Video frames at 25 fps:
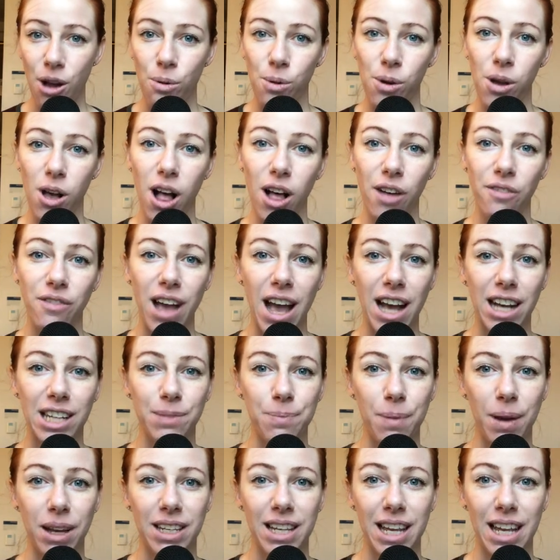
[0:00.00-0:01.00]
We all have
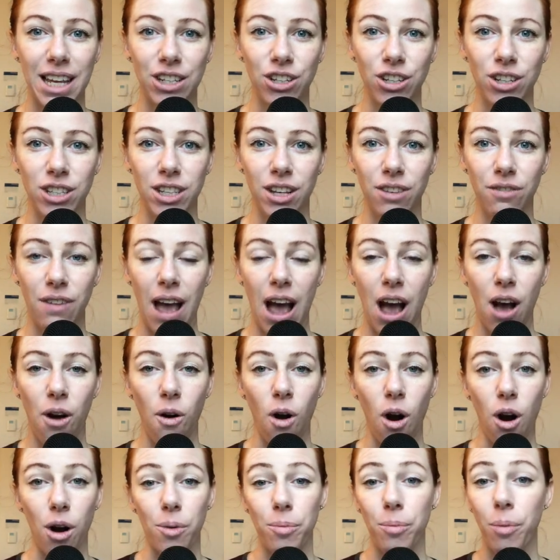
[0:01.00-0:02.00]
expectations of
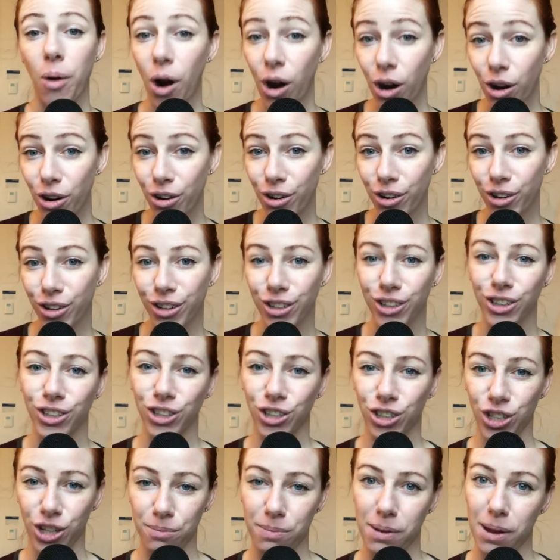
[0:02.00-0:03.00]
how our partner
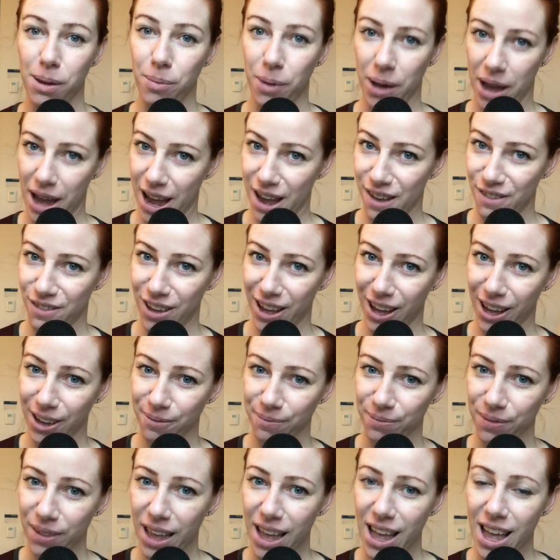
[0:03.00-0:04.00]
should be behaving,